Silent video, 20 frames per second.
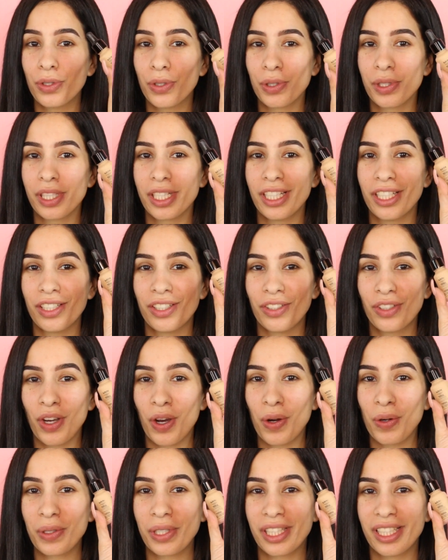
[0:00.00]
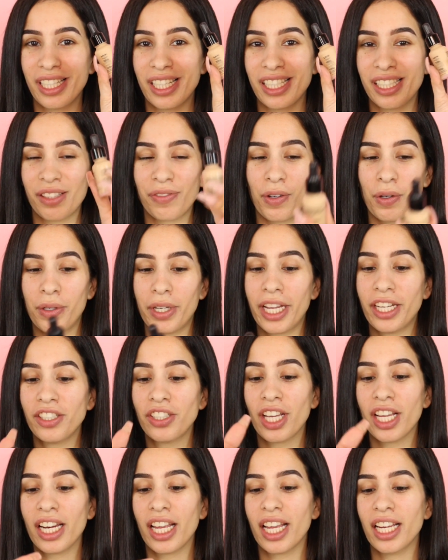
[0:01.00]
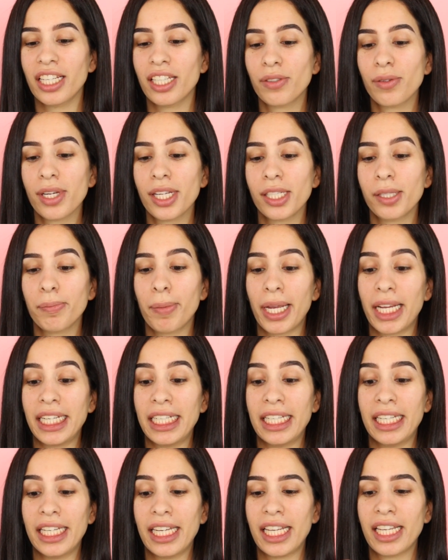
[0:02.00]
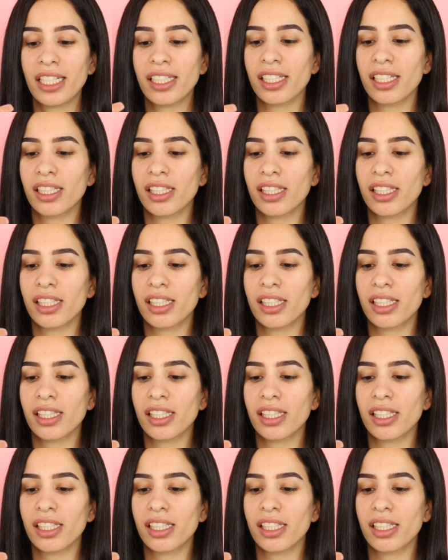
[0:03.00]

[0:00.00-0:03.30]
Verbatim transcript: Juicy chose this foundation, and this one is by NYX.